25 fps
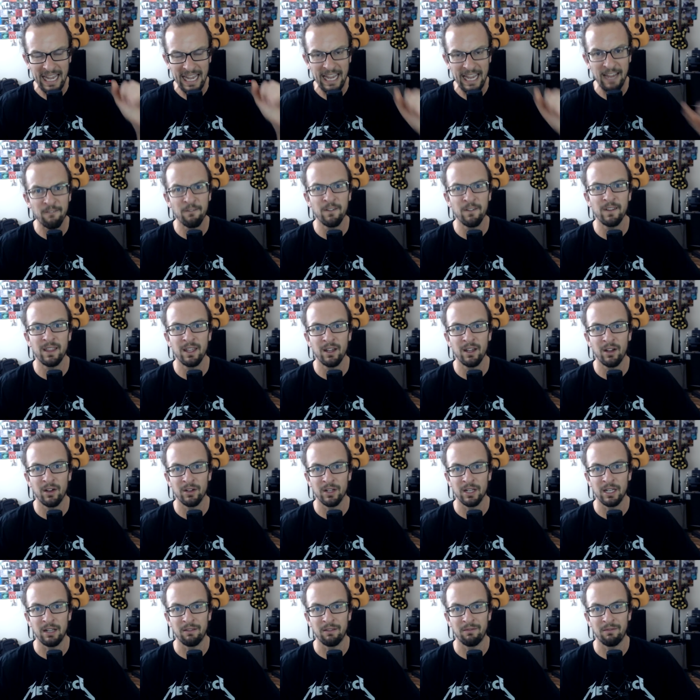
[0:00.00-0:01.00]
everything
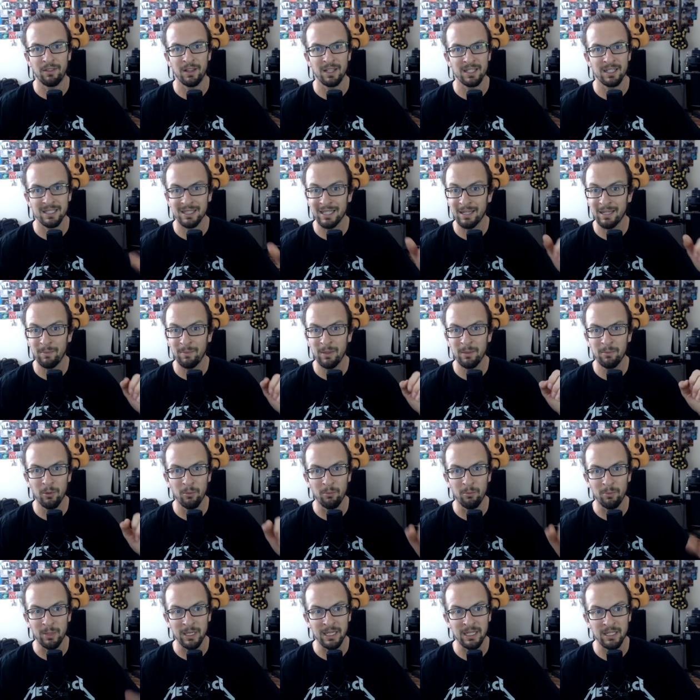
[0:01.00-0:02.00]
onto Netflix. Let people
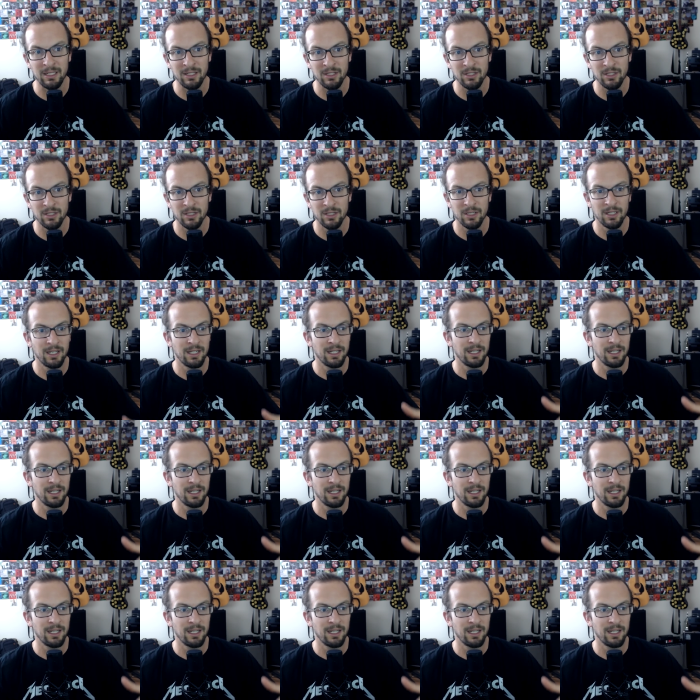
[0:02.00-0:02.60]
binge.